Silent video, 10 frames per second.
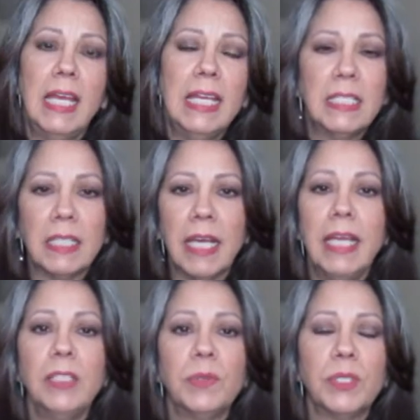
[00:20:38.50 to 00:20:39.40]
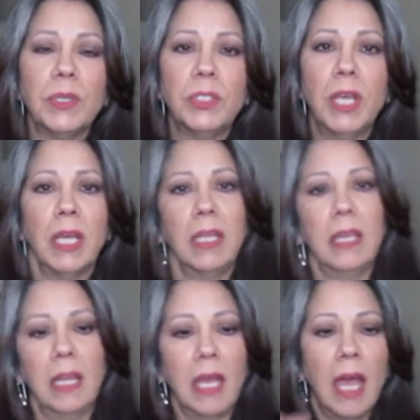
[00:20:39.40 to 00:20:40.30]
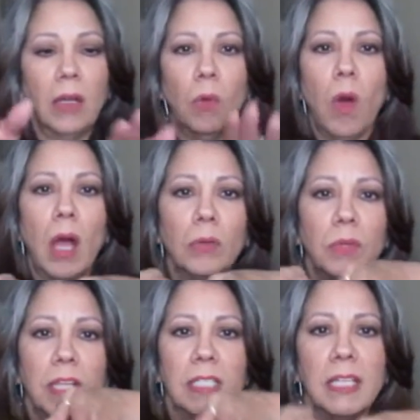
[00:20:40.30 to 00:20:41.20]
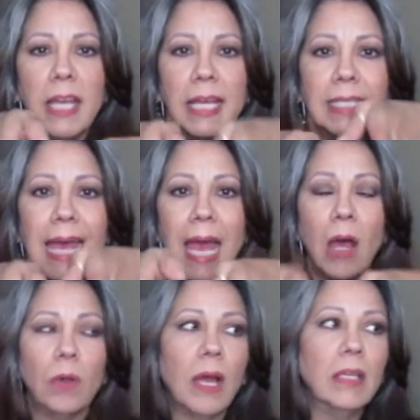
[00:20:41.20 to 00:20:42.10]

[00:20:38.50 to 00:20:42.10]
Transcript: His legs were so chunky that he kind of walked with his legs out.